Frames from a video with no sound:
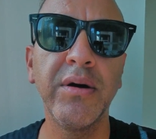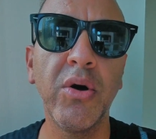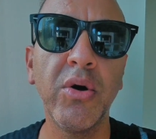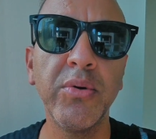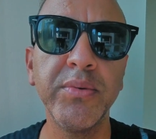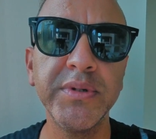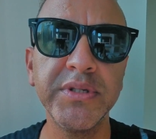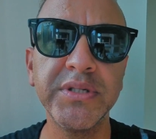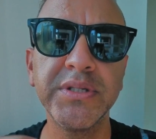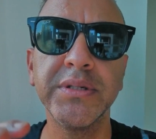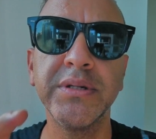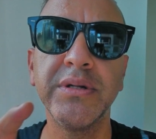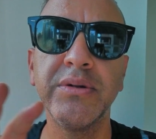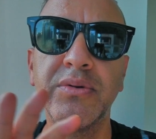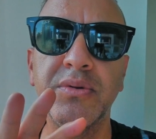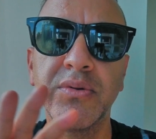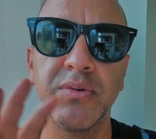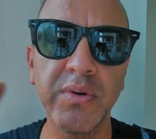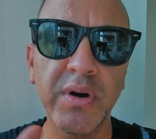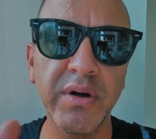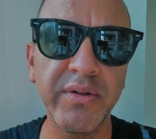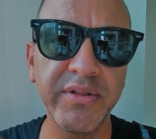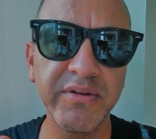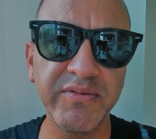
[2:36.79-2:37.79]
obviously
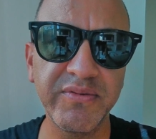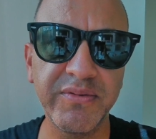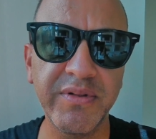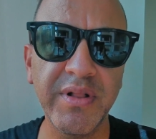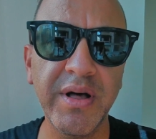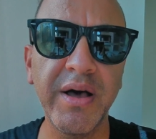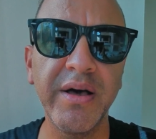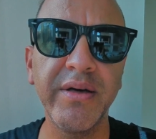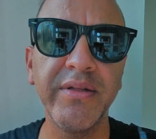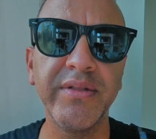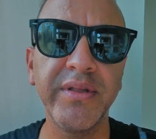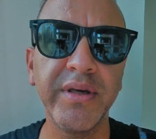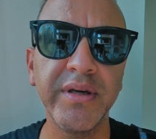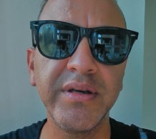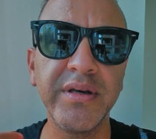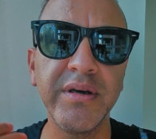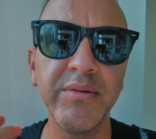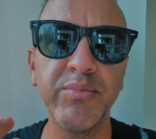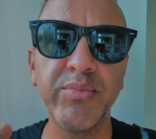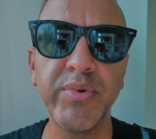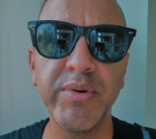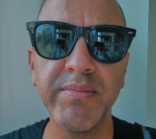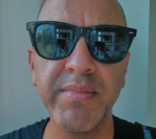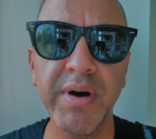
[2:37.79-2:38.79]
throughout the flight, they
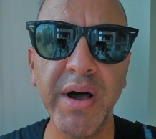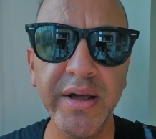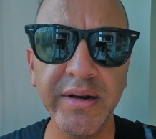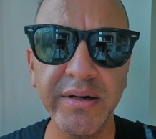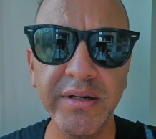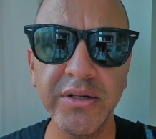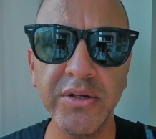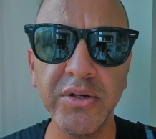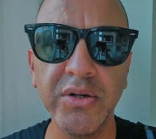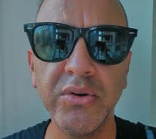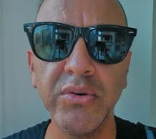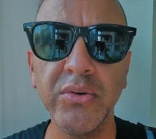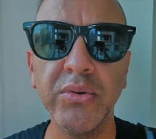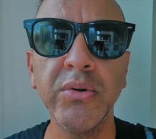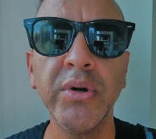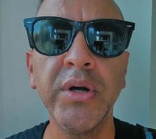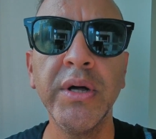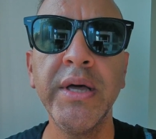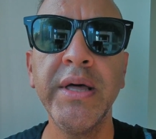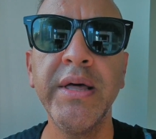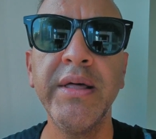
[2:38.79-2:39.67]
keep reminding you